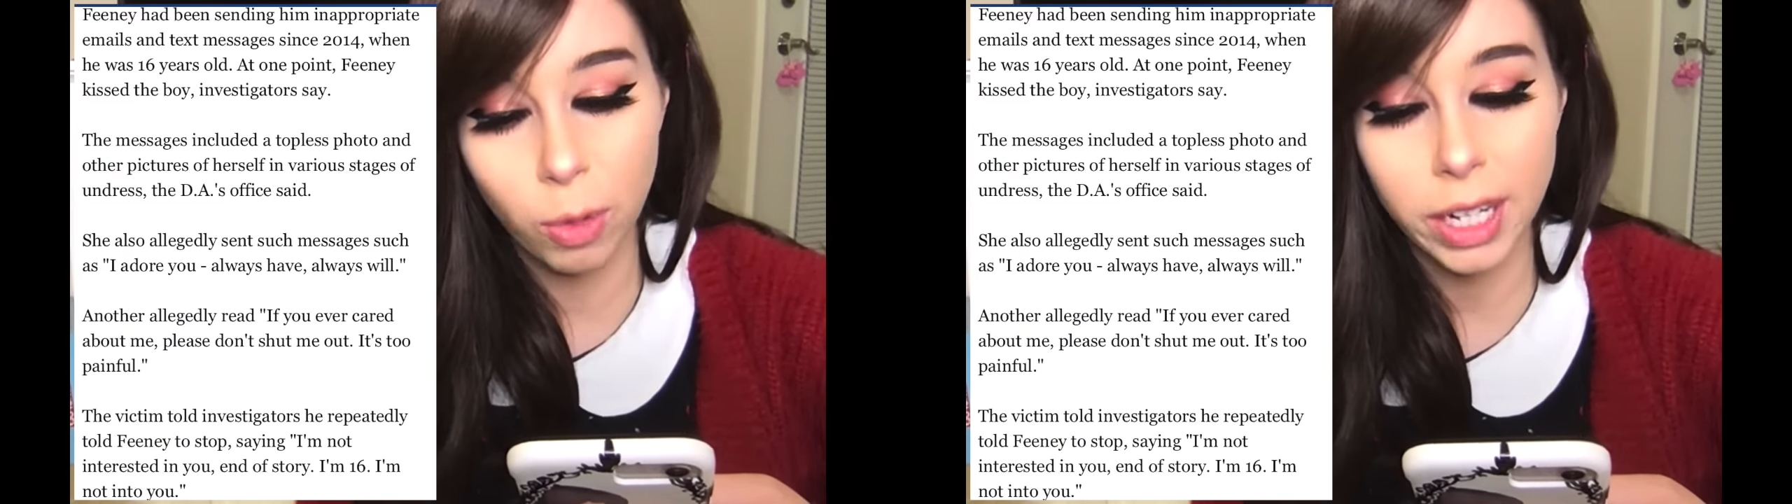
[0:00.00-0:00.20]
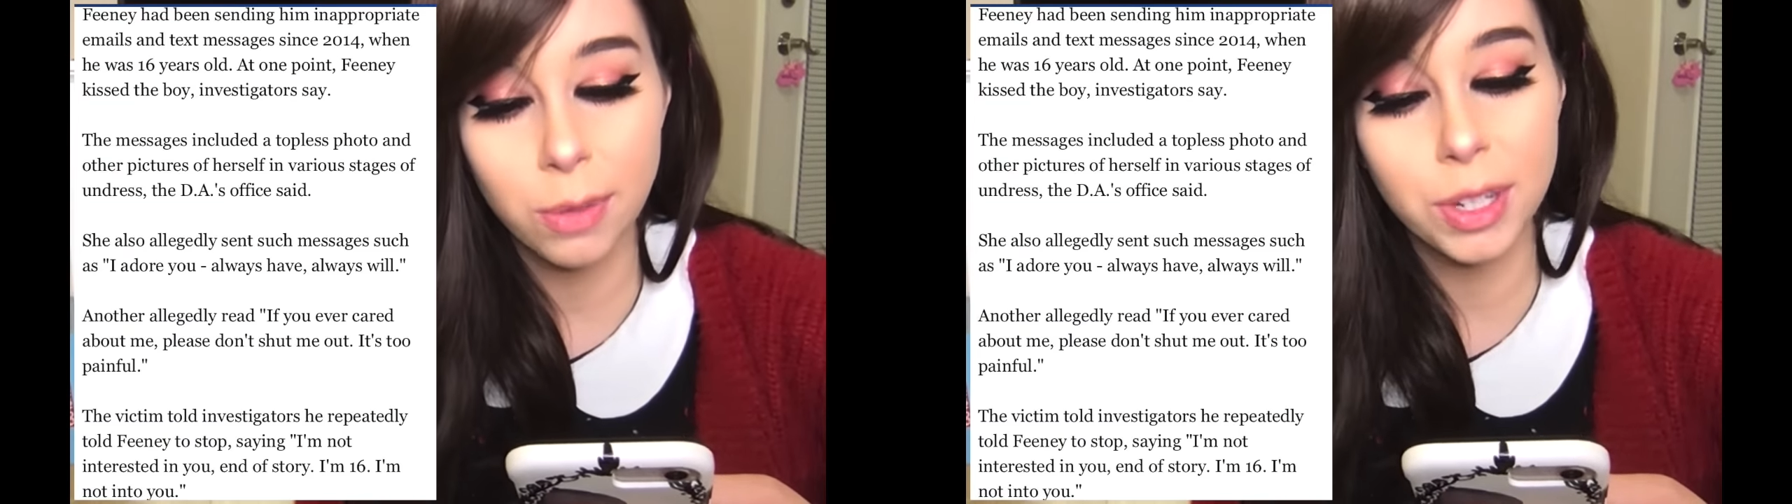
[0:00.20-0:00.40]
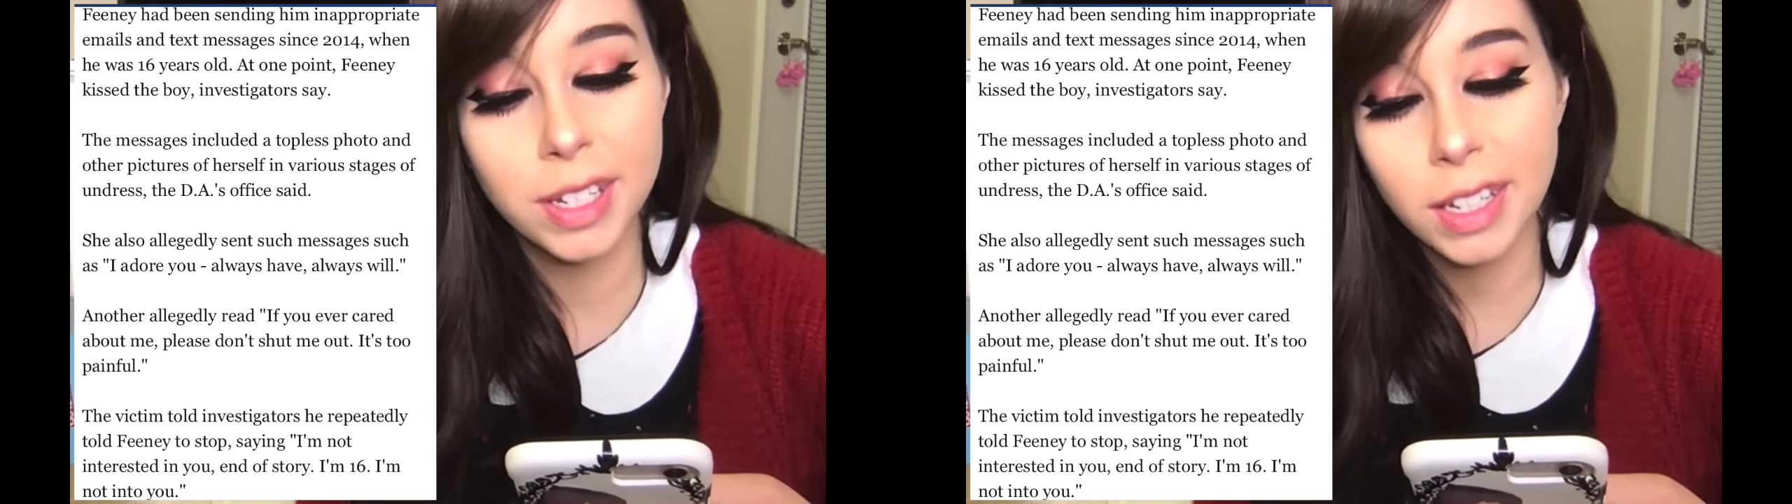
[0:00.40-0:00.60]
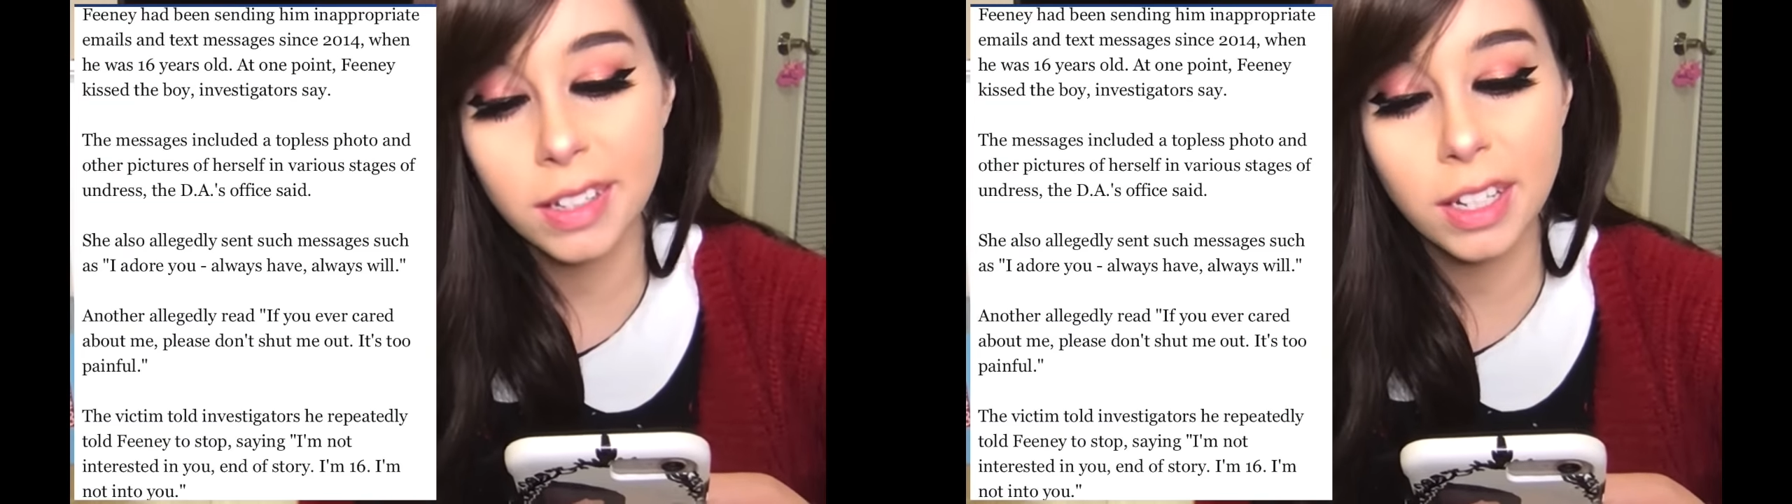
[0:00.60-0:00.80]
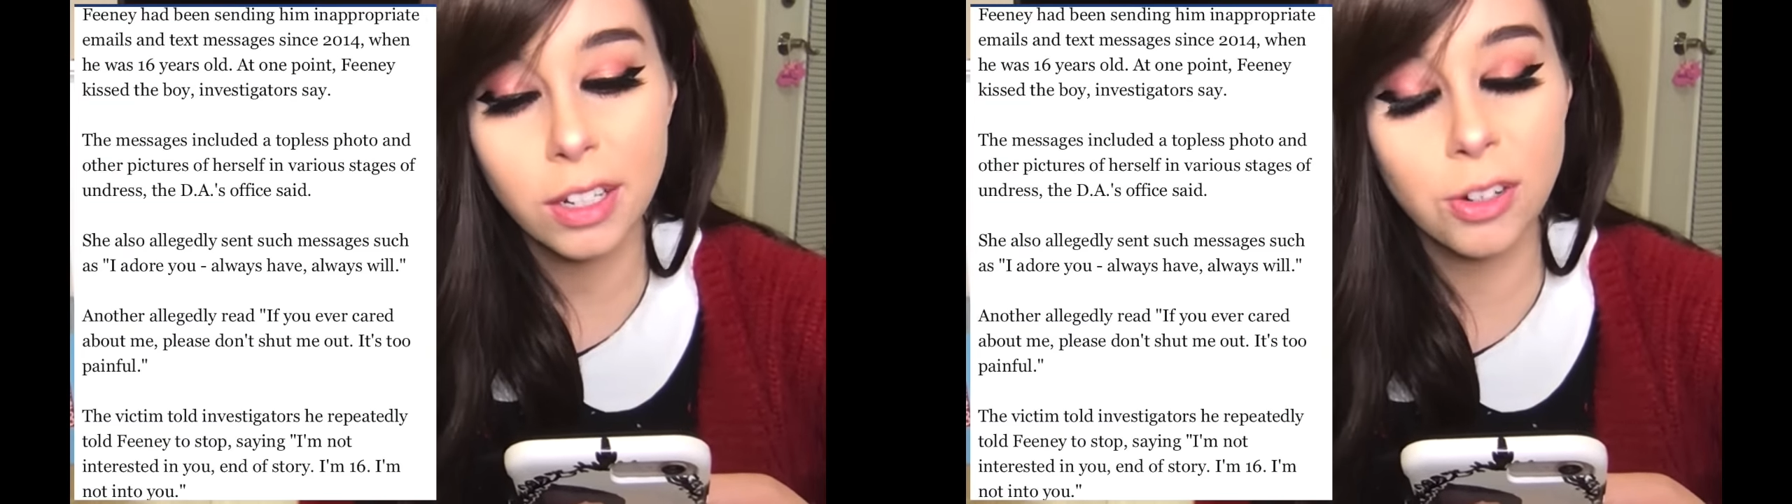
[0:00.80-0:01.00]
when he was
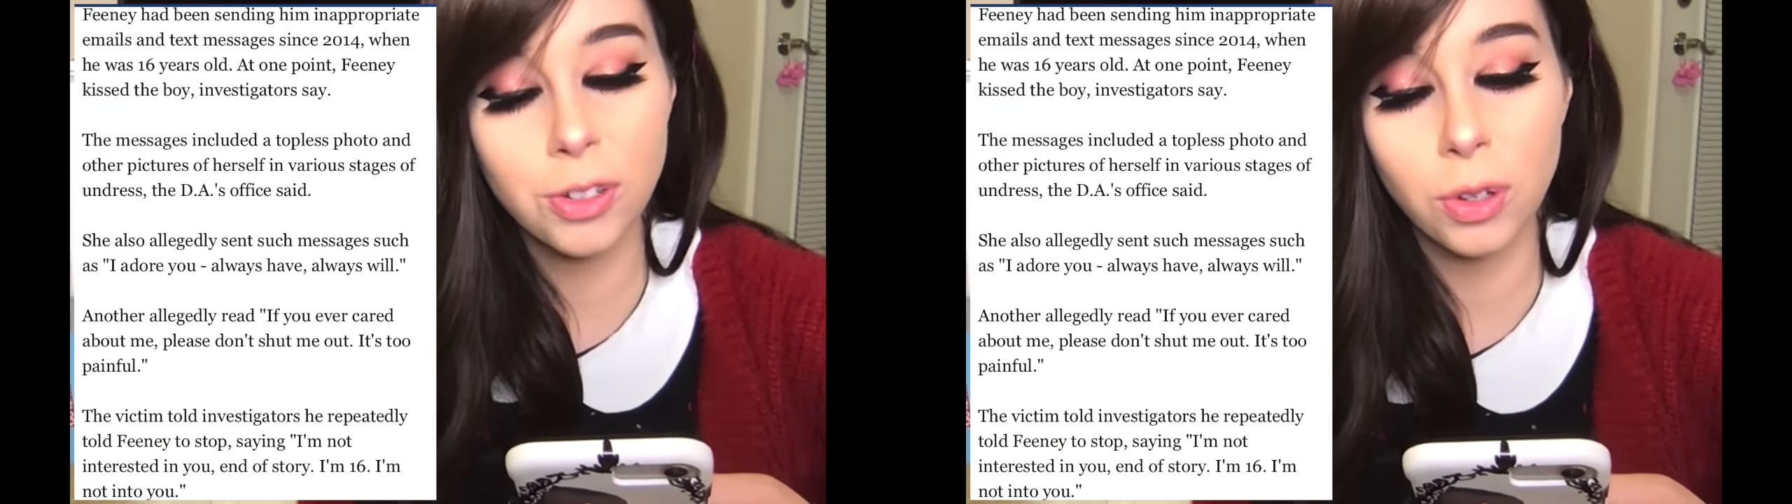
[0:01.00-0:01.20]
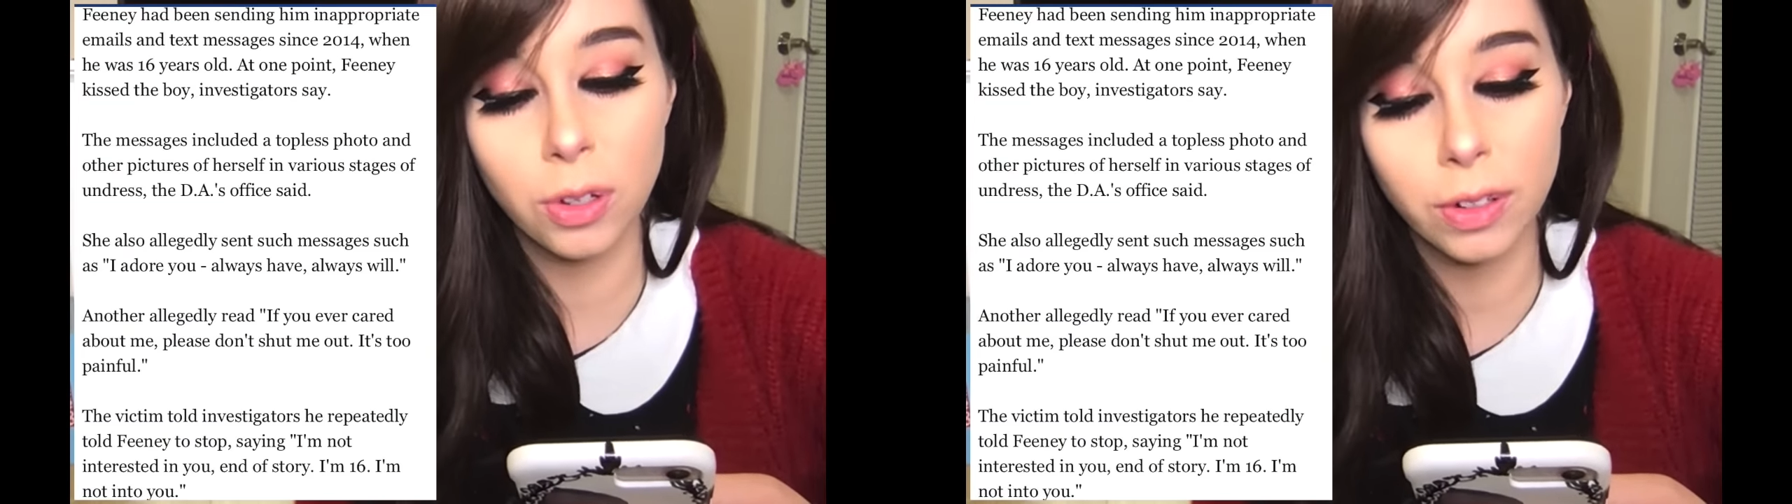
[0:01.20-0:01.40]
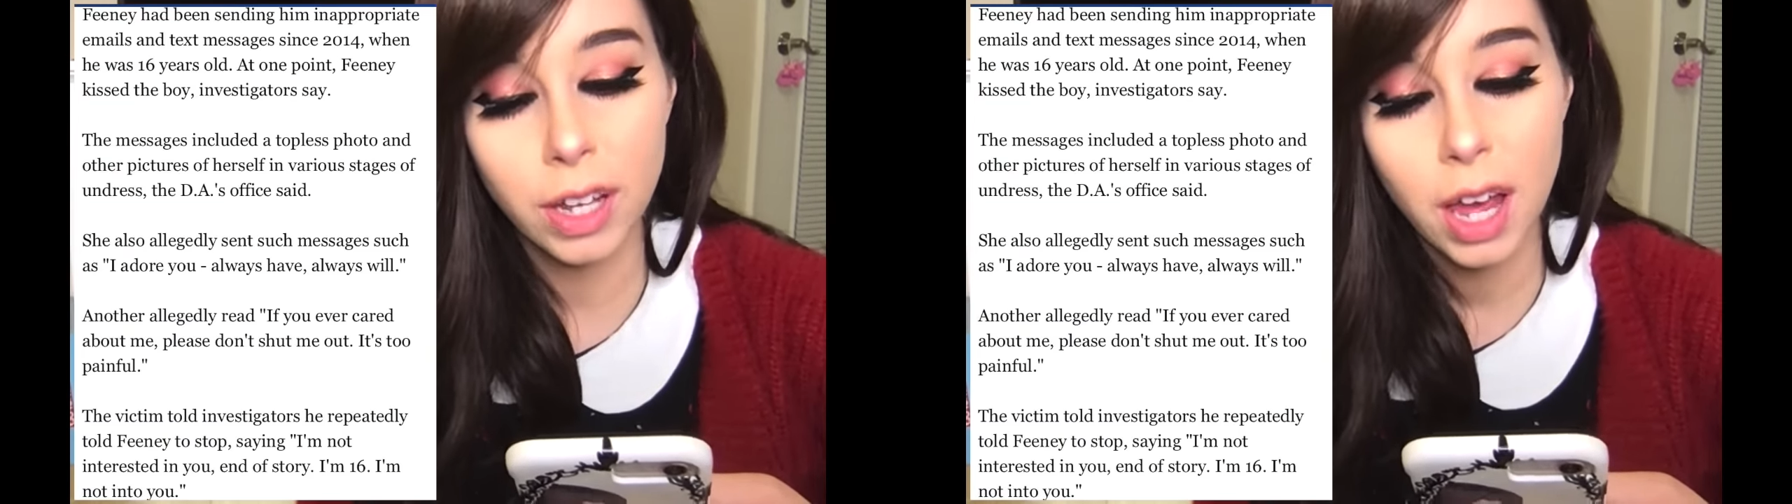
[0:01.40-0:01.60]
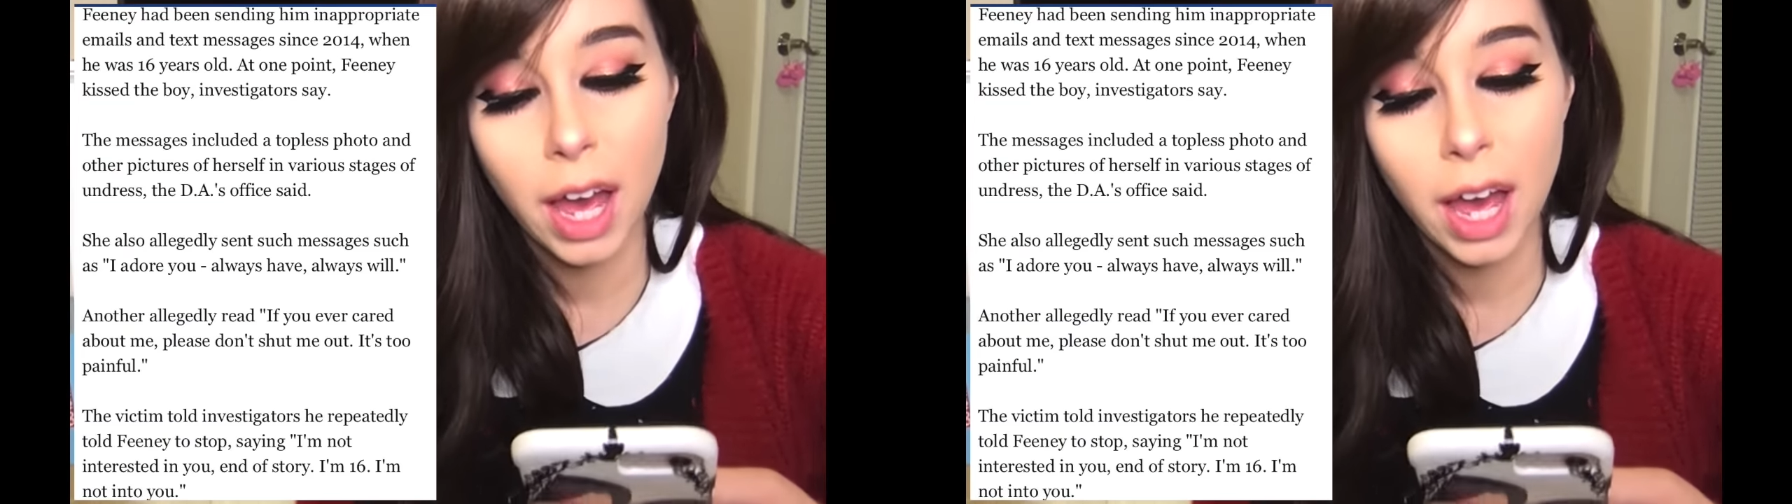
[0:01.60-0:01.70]
16 years old.